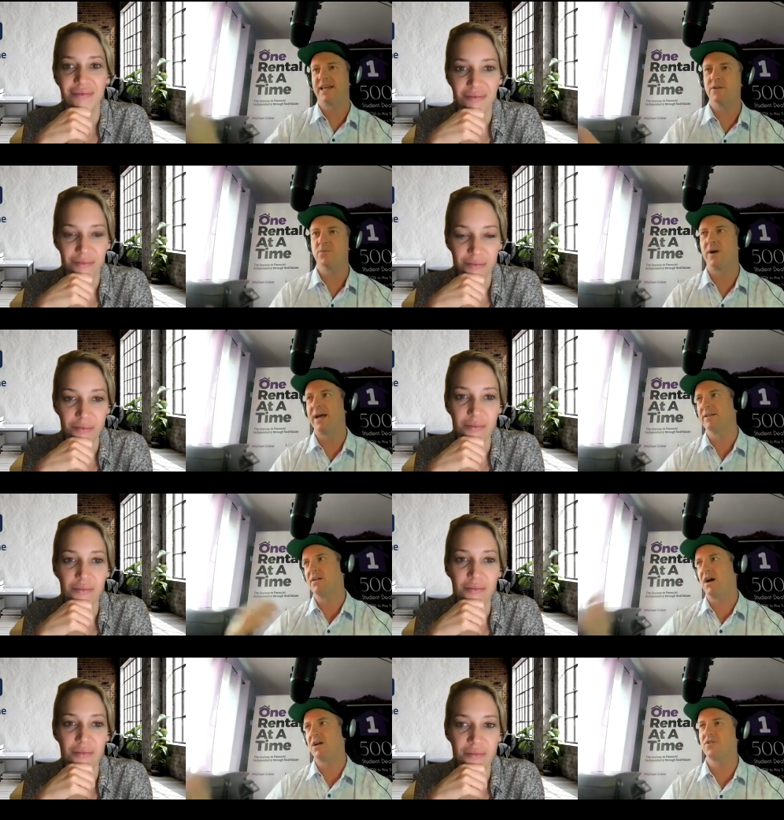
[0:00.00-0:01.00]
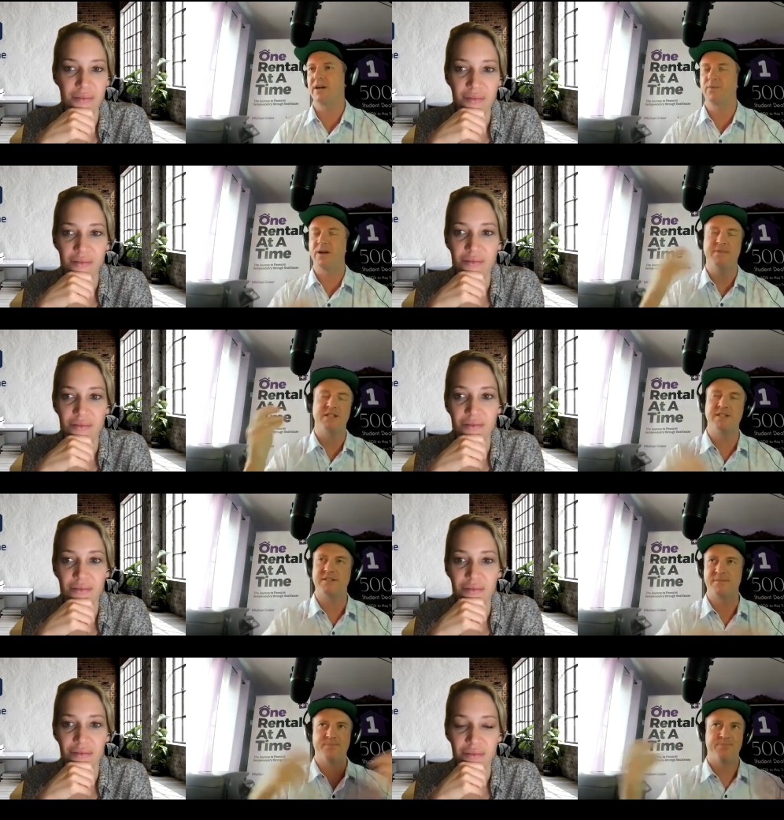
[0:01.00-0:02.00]
Speaker 1: late rent, contract. I mean, it's
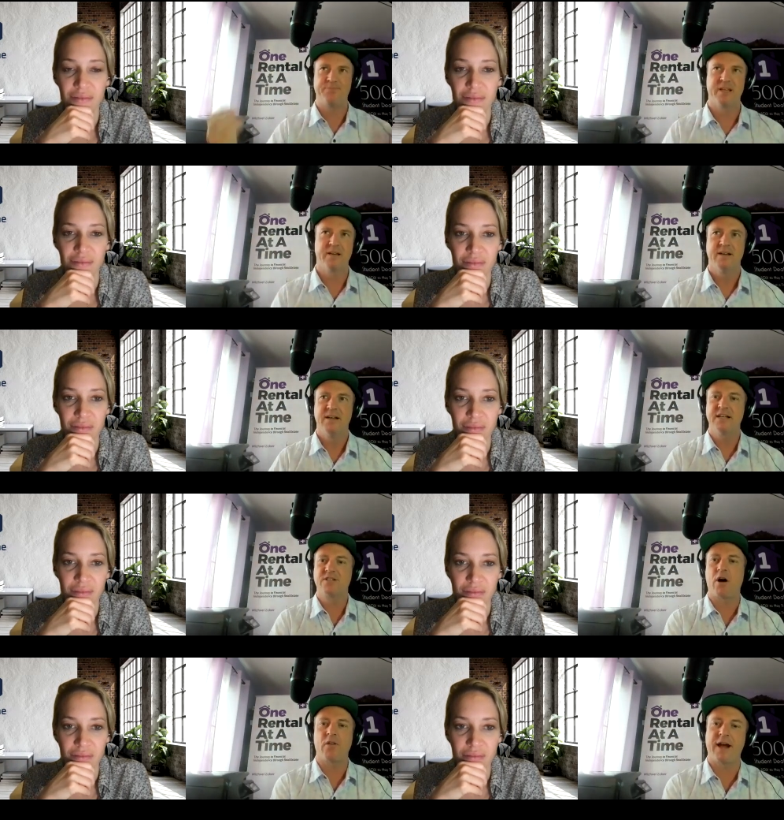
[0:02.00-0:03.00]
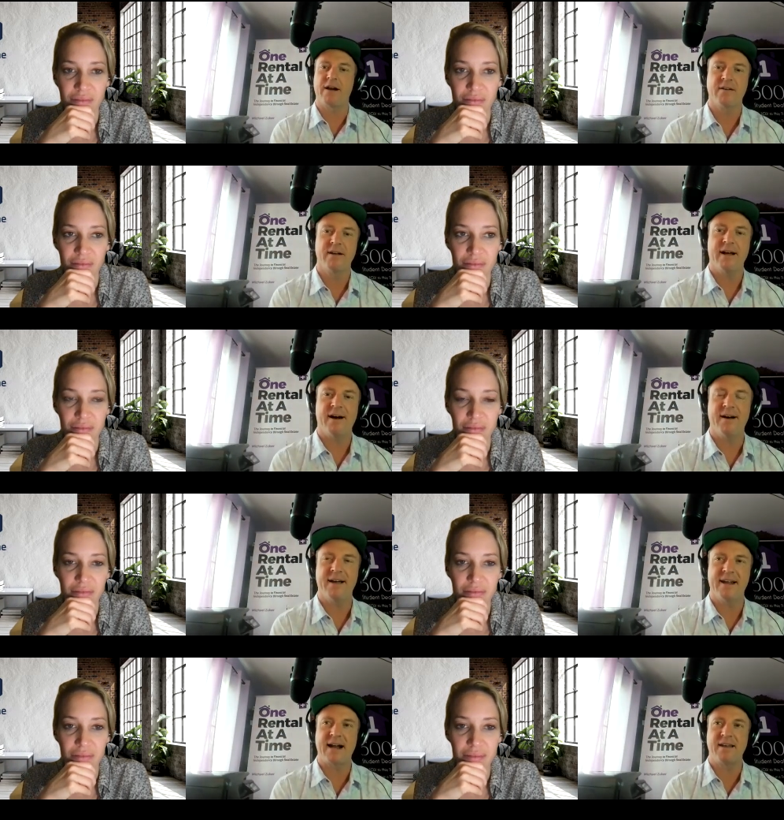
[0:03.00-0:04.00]
just, it's all there. Uh,
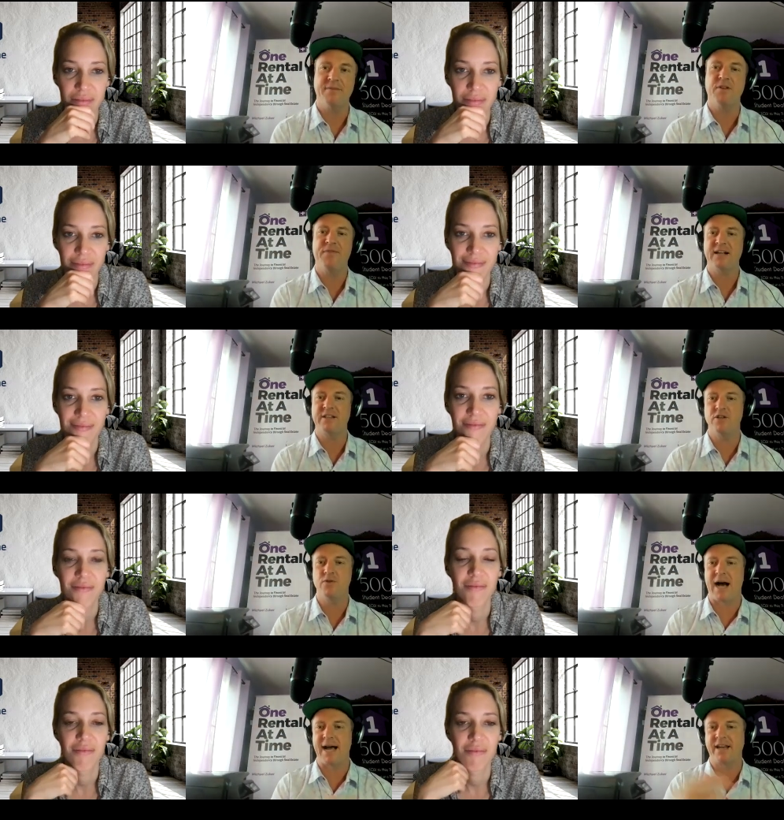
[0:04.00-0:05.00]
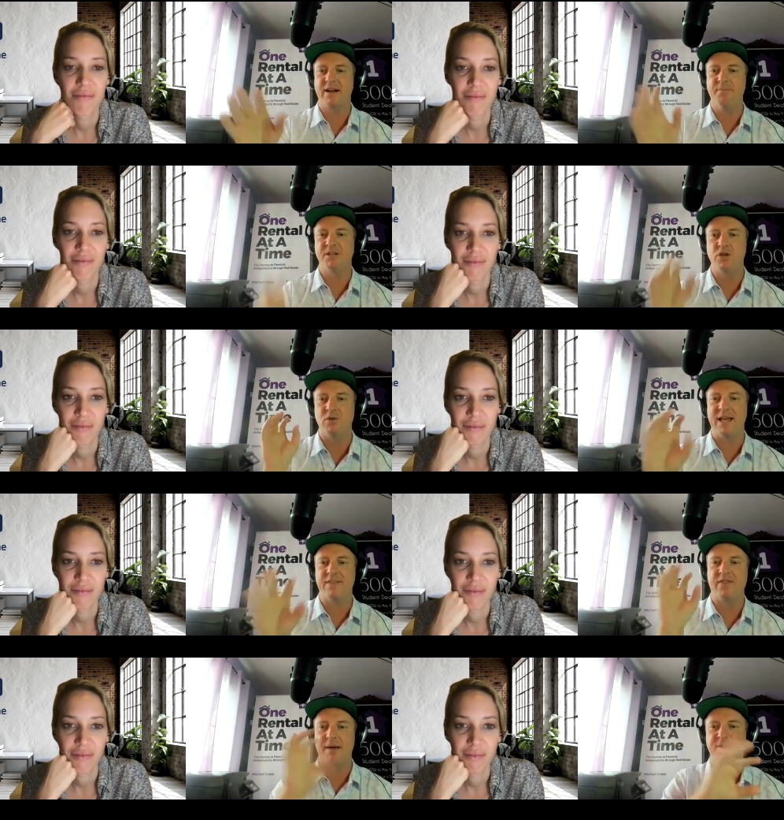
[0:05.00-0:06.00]
and I love the fact that you guided them, but you
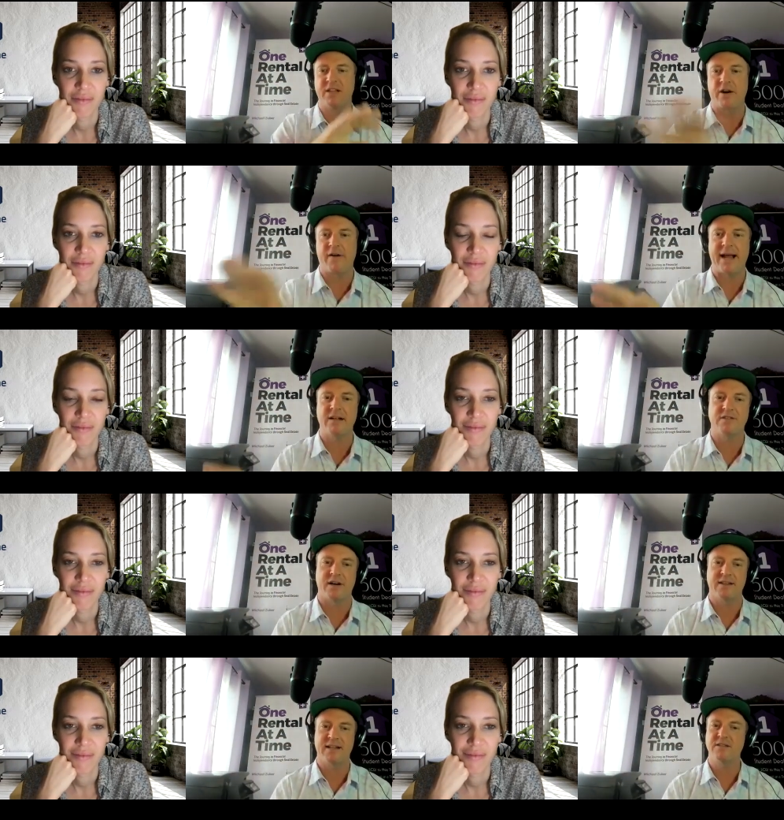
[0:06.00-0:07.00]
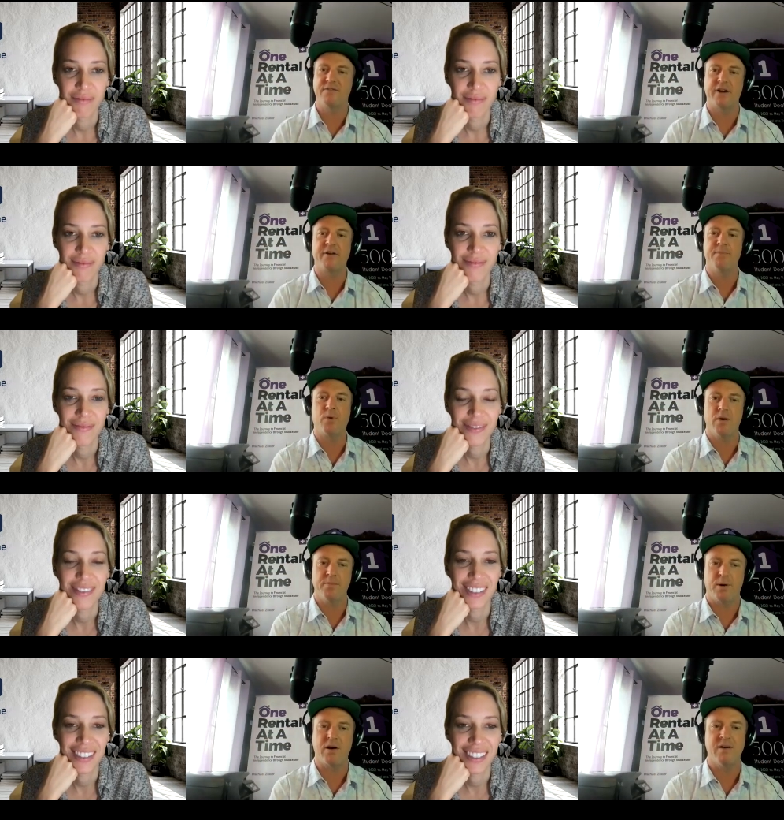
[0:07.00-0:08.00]
let them get their hands on it. That's a very
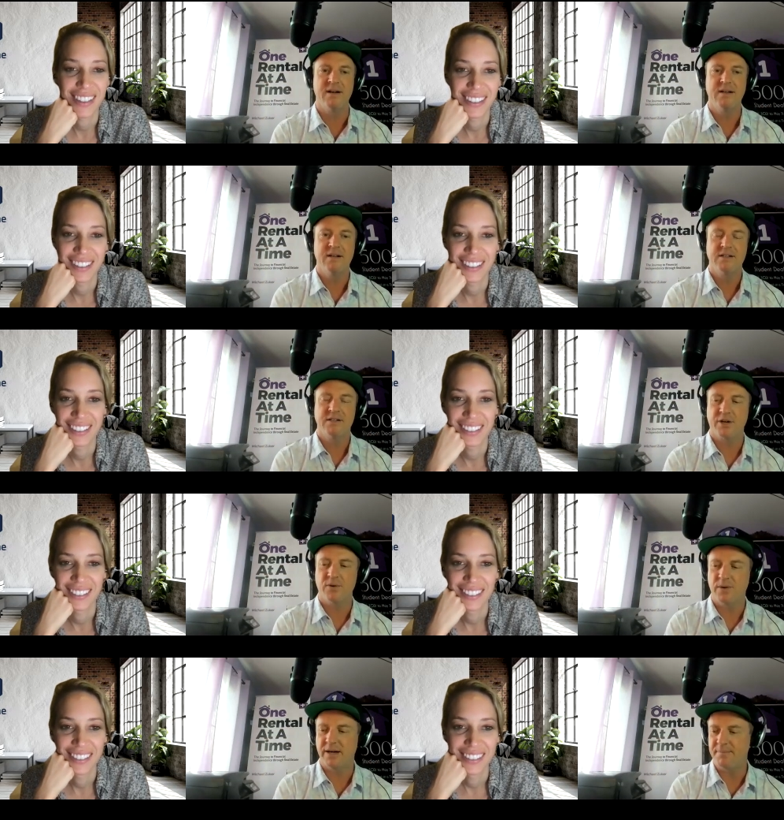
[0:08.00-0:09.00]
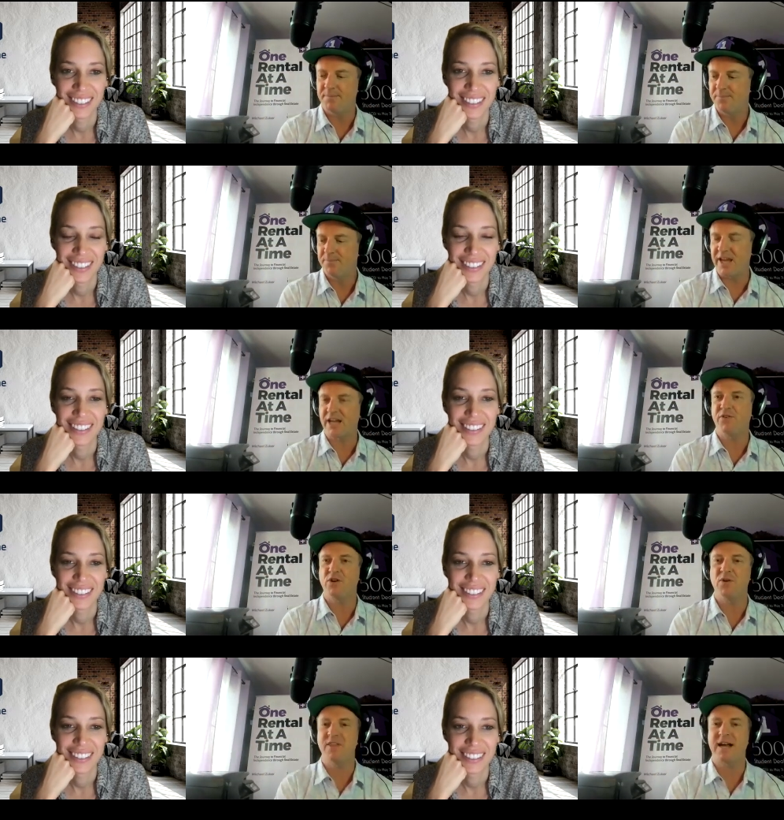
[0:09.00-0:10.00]
important part. So um, thank you
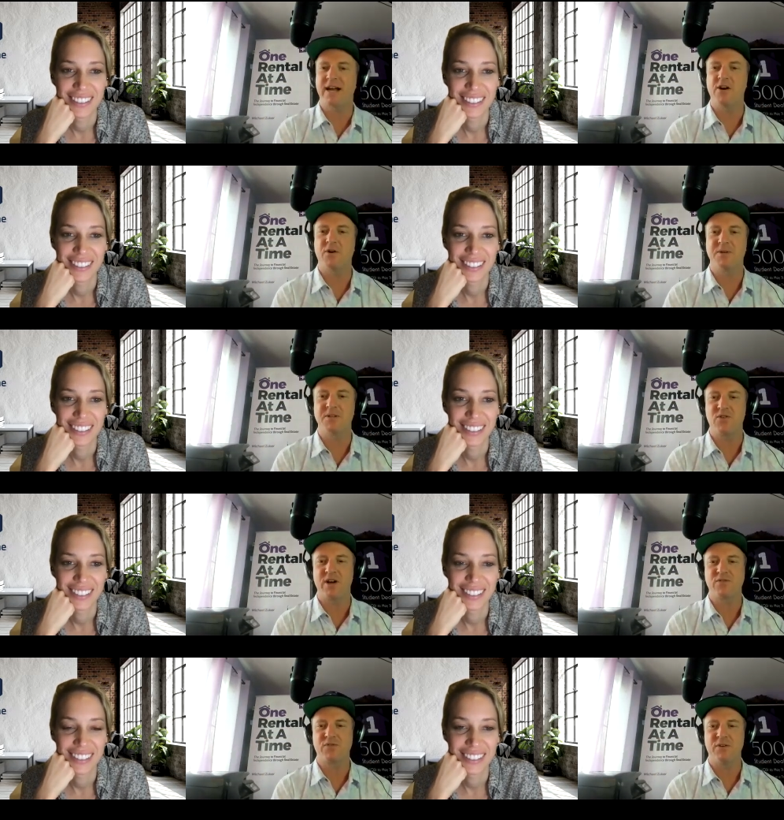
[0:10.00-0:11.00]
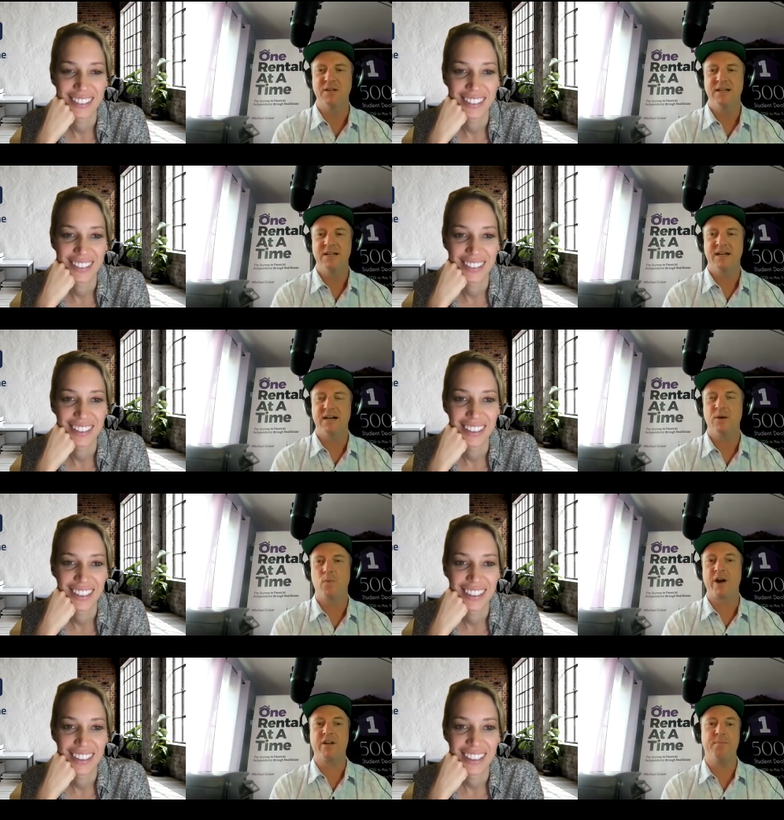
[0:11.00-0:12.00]
for doing that. I know it was stressful. Uh,
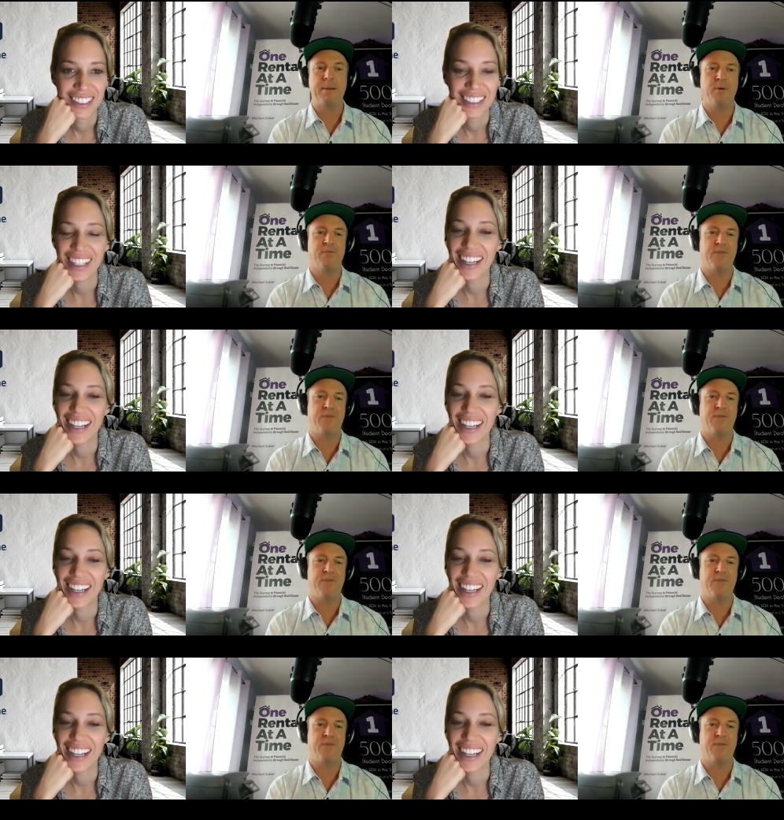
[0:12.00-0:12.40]
where can people